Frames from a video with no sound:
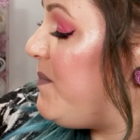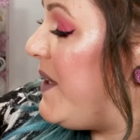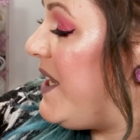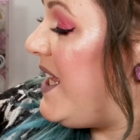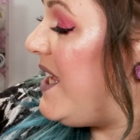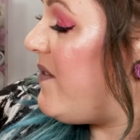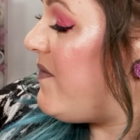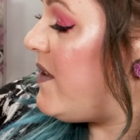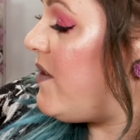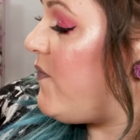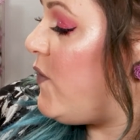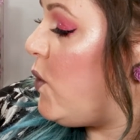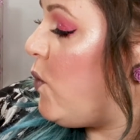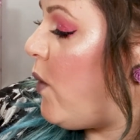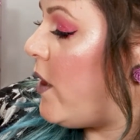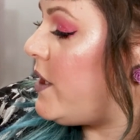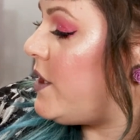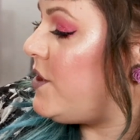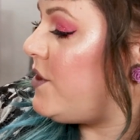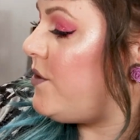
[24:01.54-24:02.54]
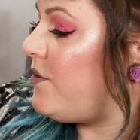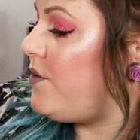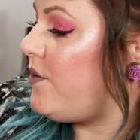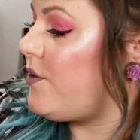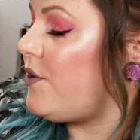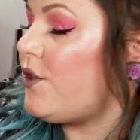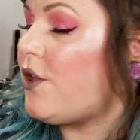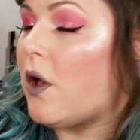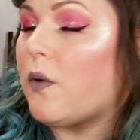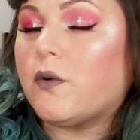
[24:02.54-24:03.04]
but even if you wanted to, you
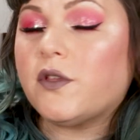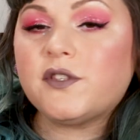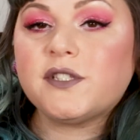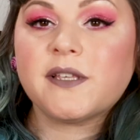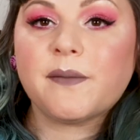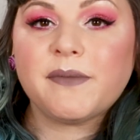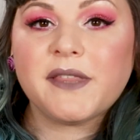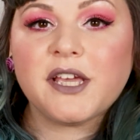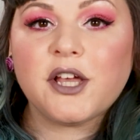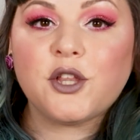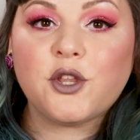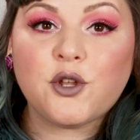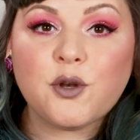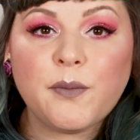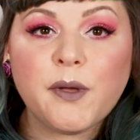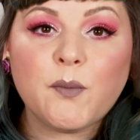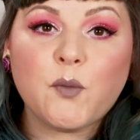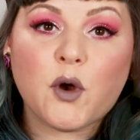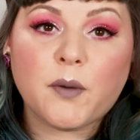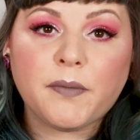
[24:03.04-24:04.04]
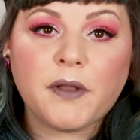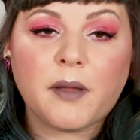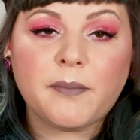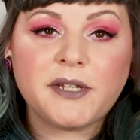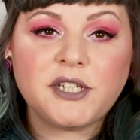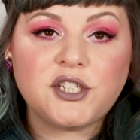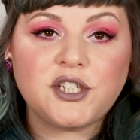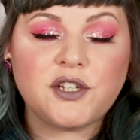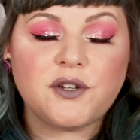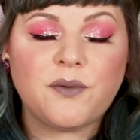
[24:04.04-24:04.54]
can go with something a little bit more
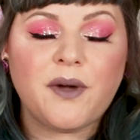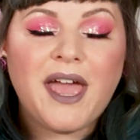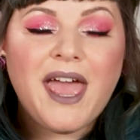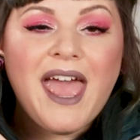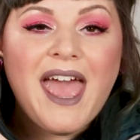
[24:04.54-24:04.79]
plummy too.